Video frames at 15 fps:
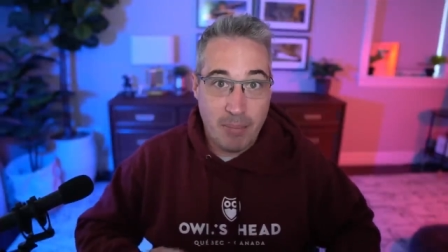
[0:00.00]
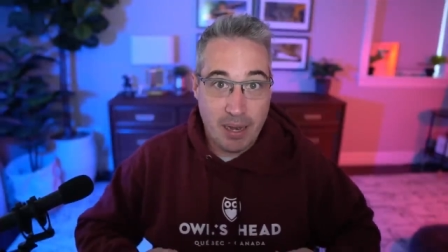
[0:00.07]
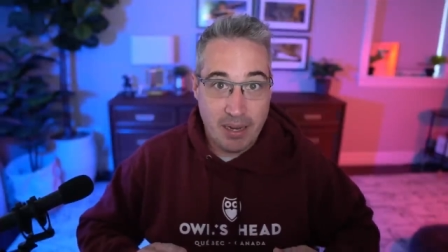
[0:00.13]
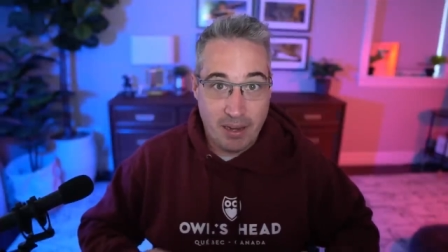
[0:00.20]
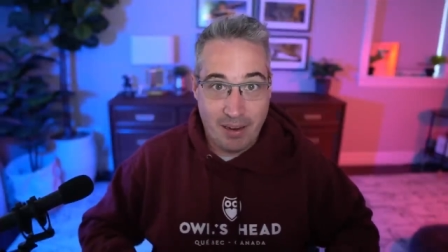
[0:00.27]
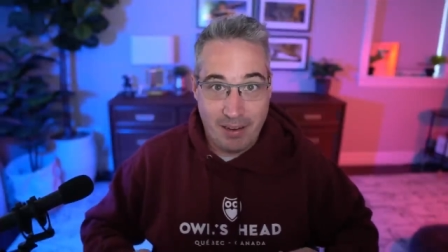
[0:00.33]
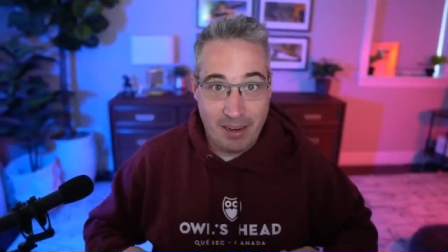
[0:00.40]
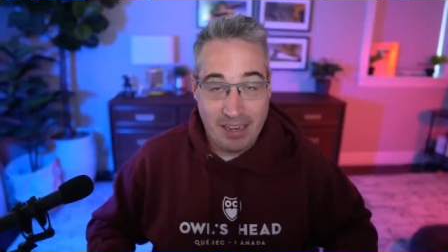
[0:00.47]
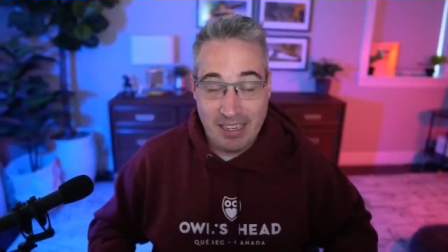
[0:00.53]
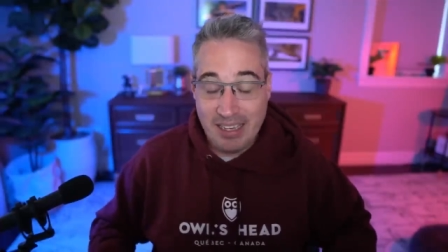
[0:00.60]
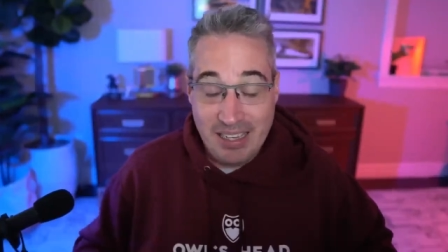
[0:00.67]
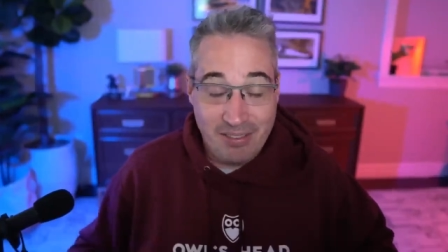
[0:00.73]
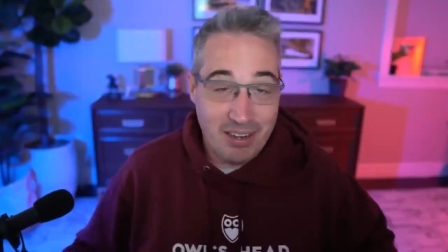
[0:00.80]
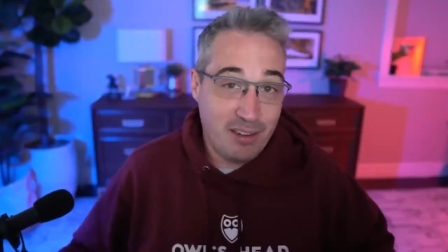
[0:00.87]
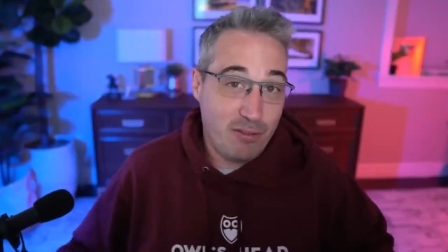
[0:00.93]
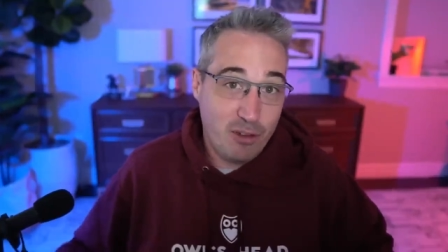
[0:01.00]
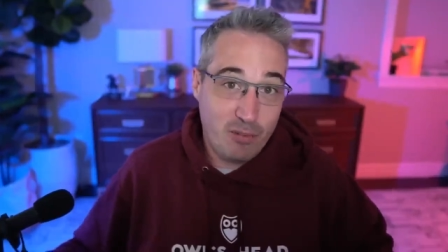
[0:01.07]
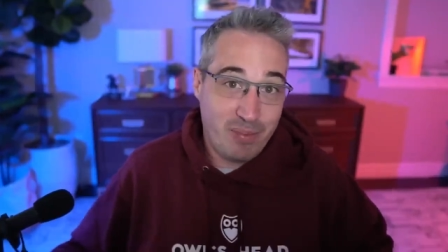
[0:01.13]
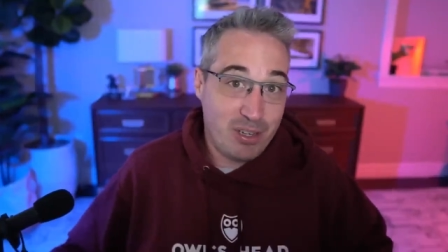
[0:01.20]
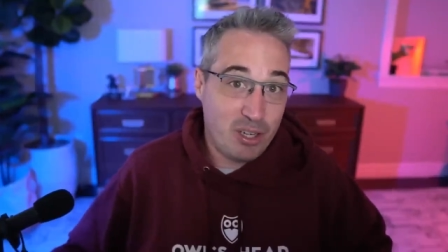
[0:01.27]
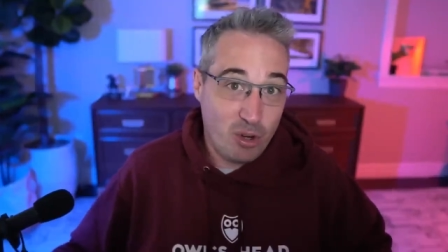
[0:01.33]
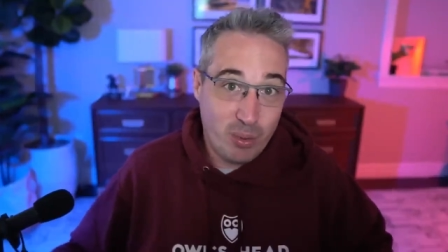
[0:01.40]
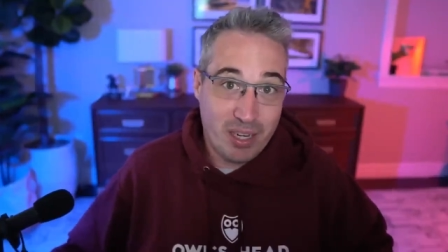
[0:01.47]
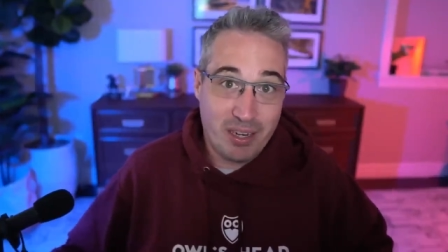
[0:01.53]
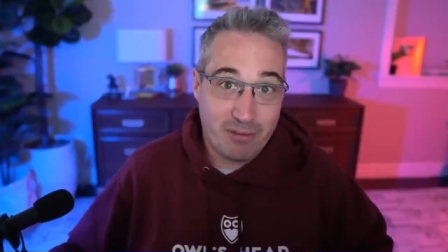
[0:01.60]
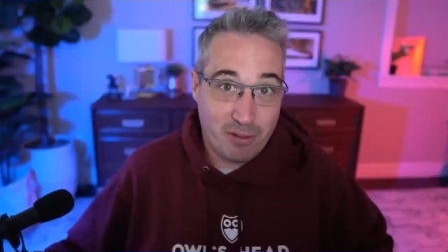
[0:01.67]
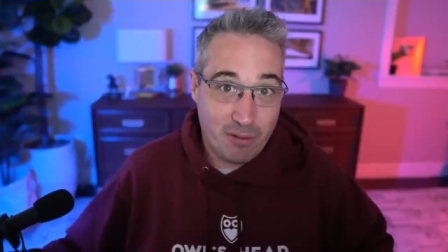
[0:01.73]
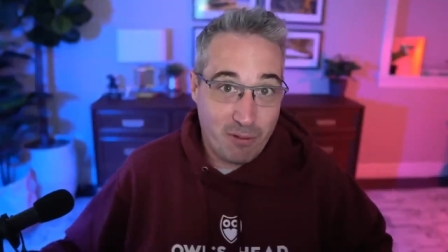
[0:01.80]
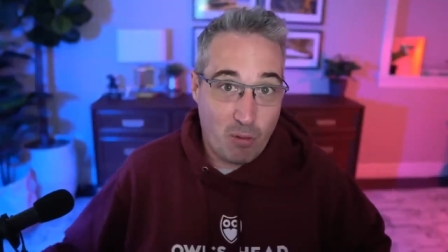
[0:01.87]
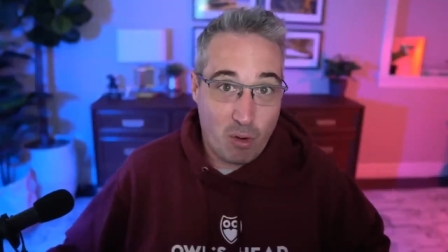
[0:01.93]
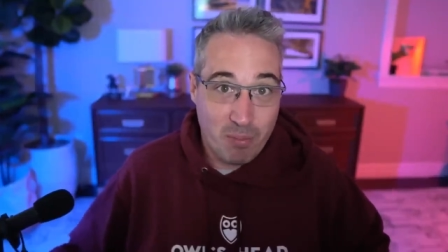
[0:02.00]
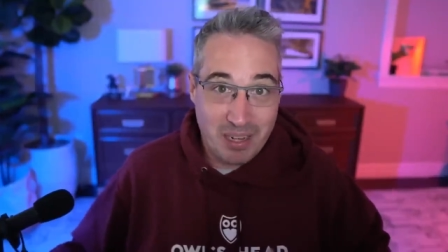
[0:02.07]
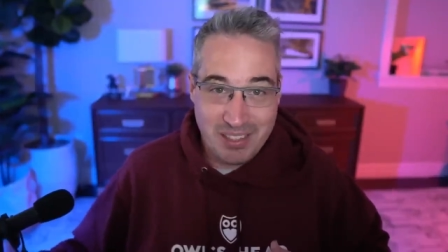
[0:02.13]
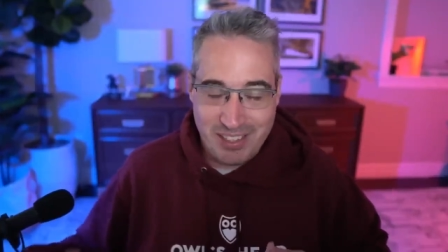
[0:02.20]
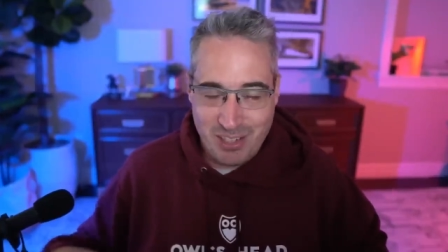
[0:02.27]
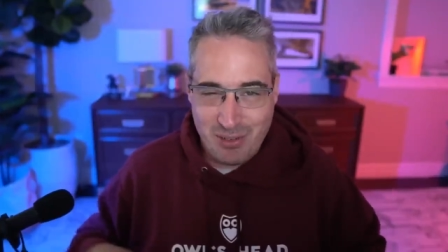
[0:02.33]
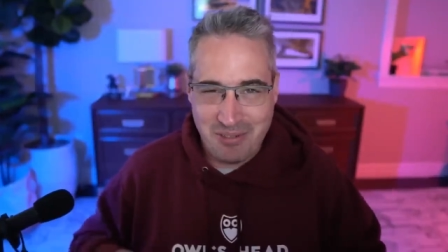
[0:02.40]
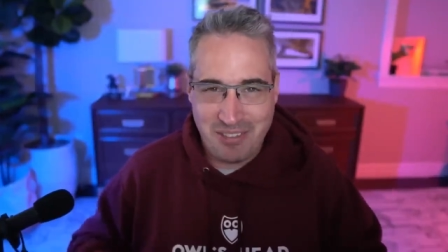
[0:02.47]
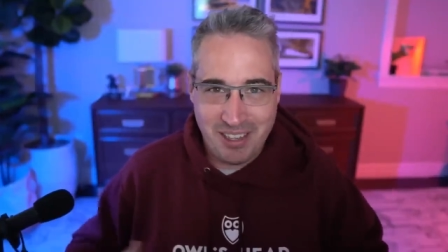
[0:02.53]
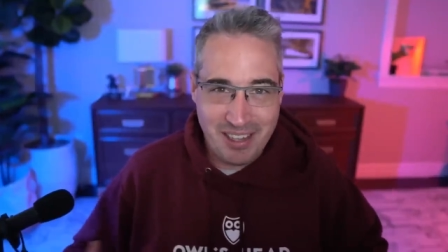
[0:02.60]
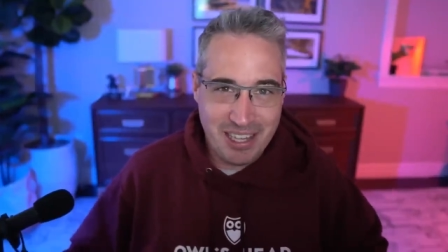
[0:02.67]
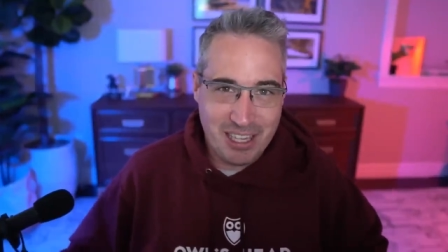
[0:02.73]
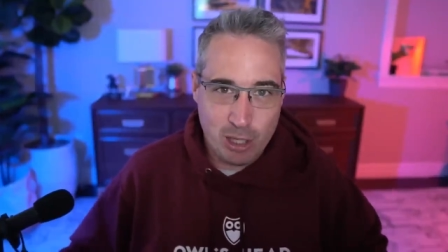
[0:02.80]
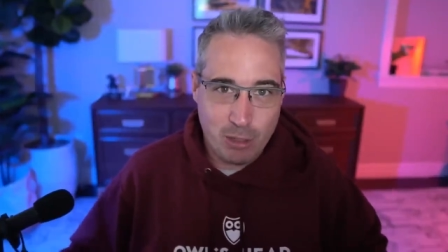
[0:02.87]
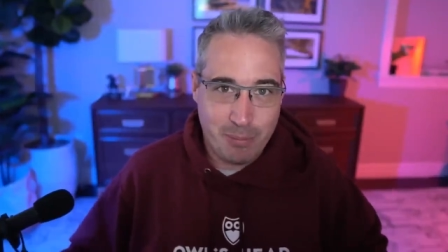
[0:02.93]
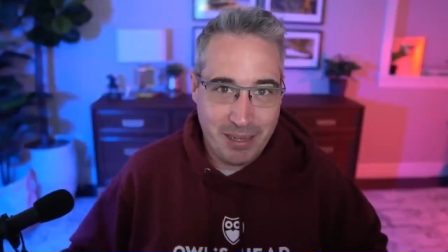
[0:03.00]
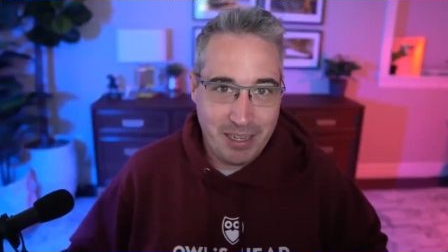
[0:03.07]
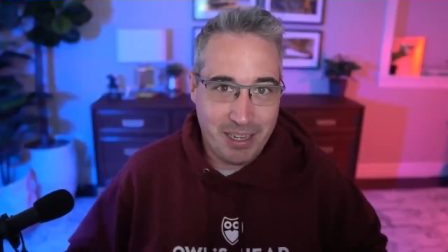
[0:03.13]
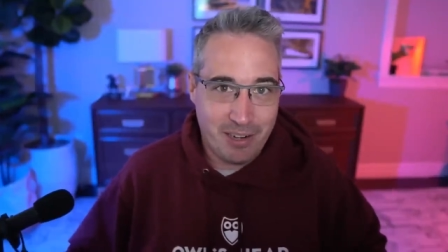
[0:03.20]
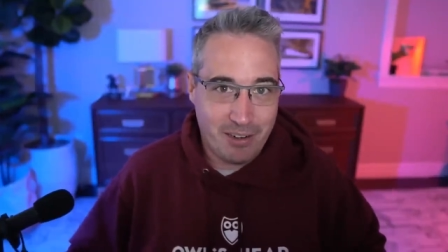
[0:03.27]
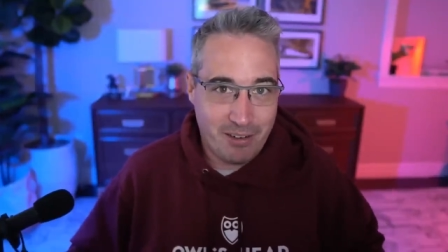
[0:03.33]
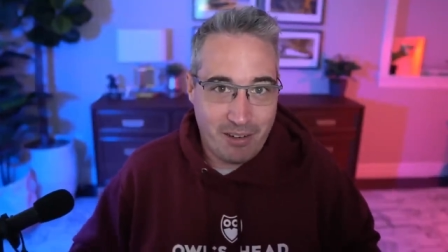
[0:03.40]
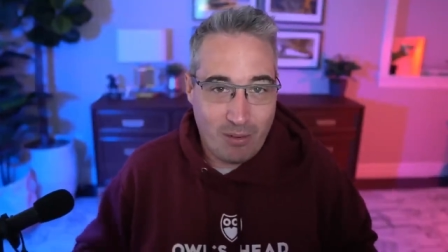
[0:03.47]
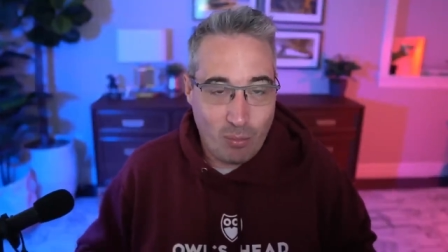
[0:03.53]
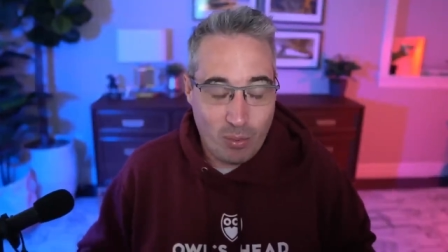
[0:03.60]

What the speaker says: but even if you've been doing it for 4 months and you feel like you're a beginner,